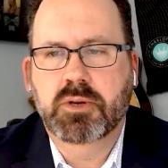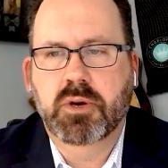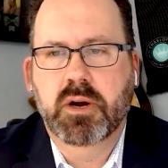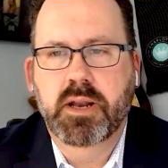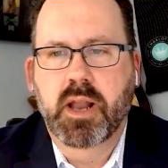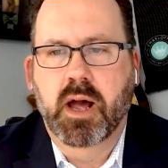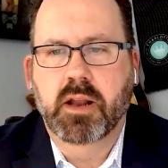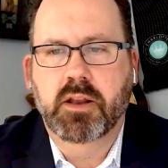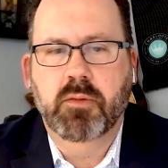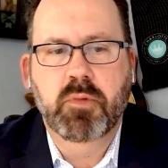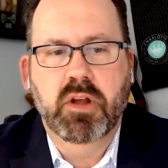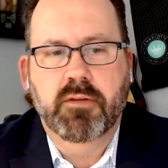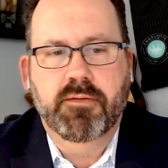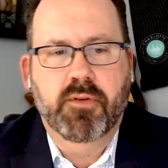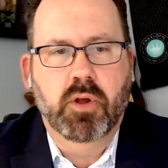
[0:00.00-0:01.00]
trying not to
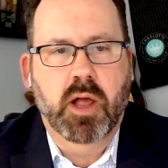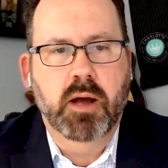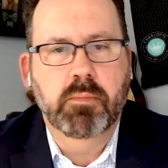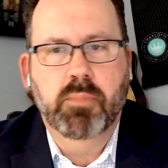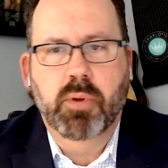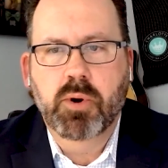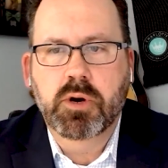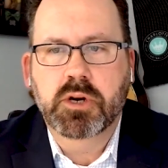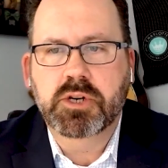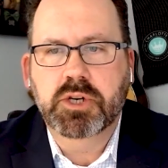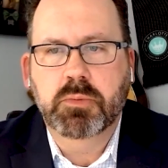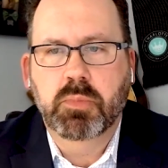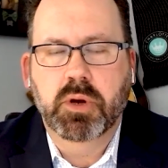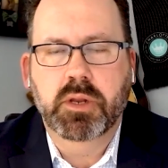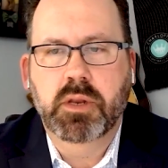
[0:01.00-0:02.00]
be a full-on
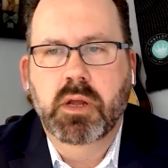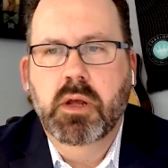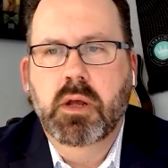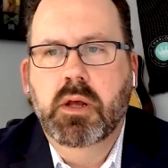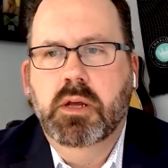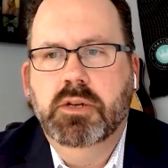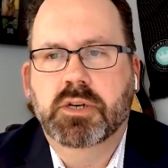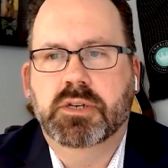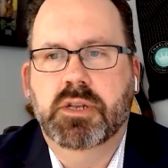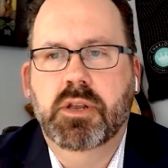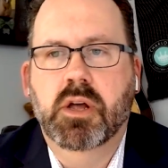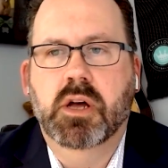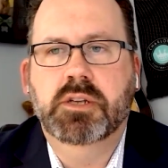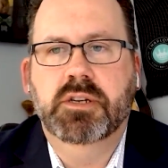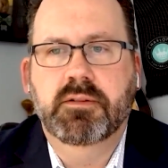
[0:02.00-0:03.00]
push, but just
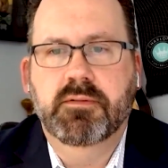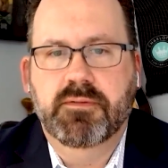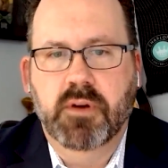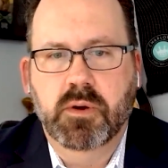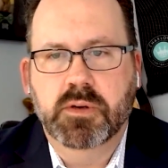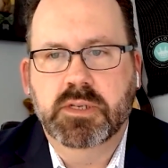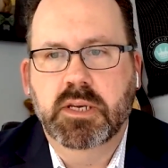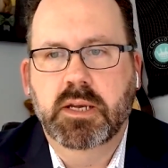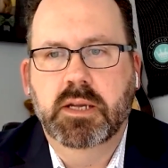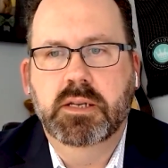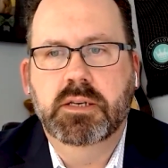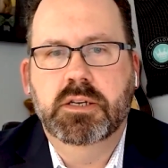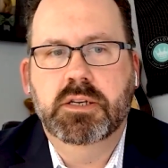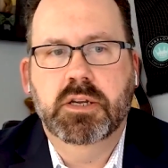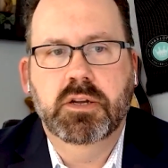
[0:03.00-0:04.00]
nudging folks
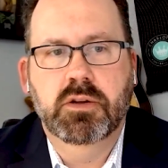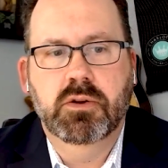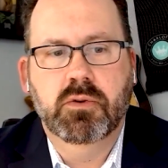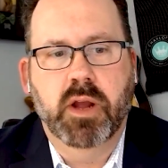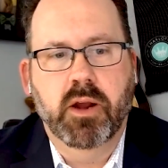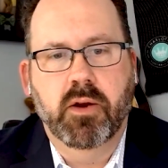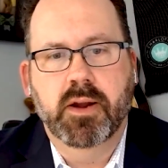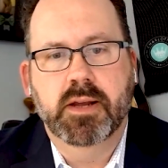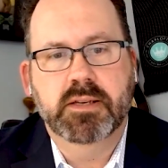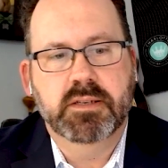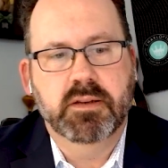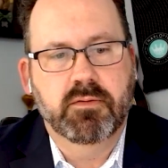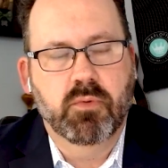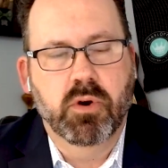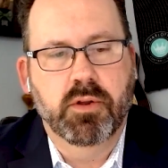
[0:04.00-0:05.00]
into
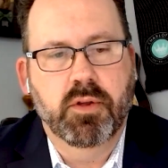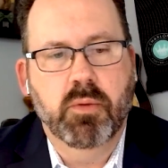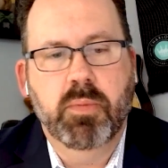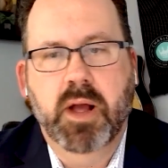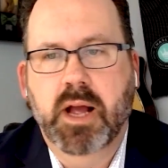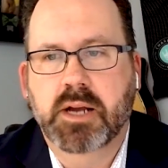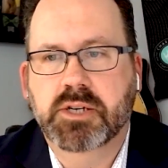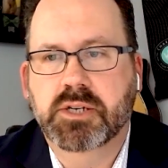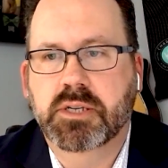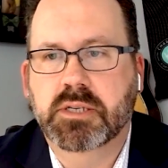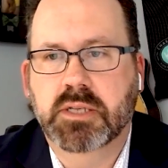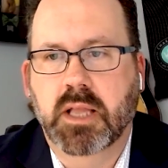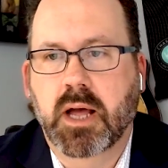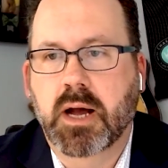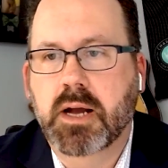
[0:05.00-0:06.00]
areas of where their
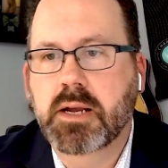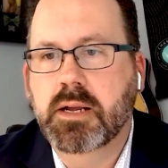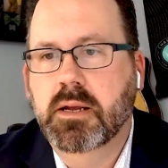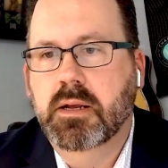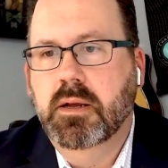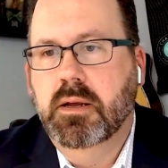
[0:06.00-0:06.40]
passions lie,